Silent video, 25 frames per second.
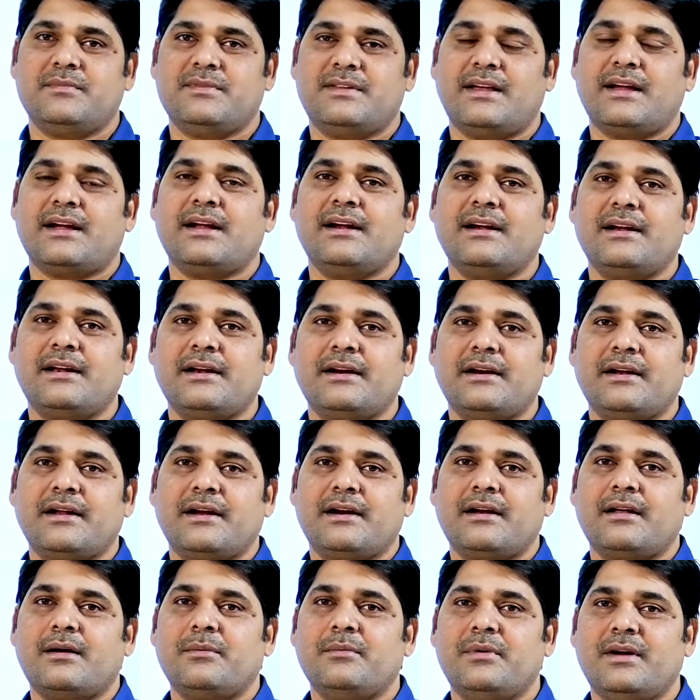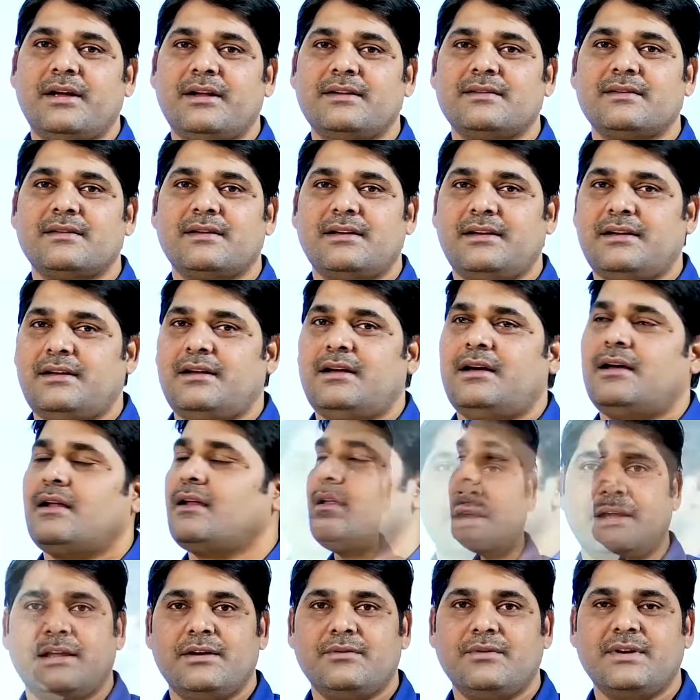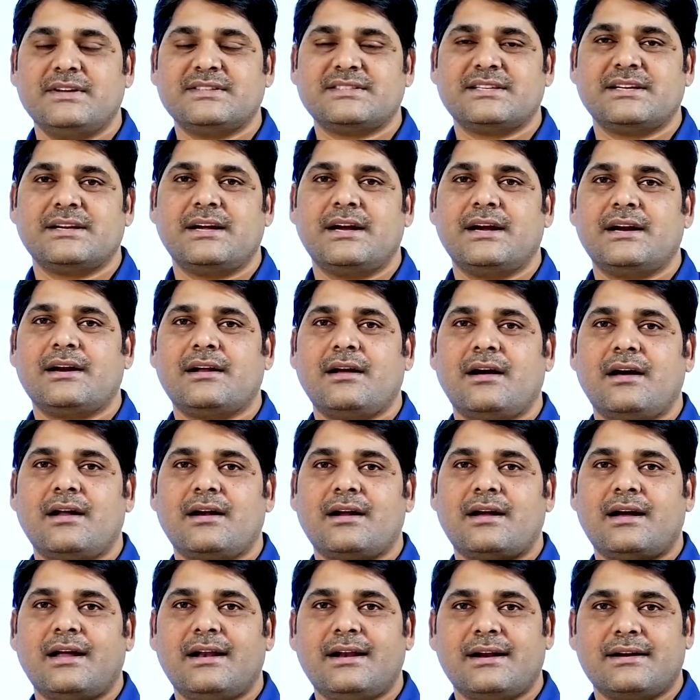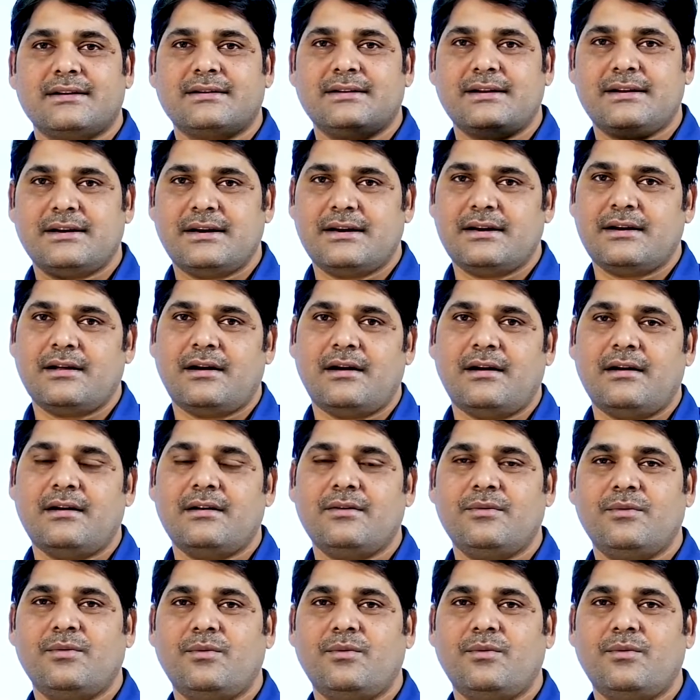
Secondary data means here investigate or collect the data.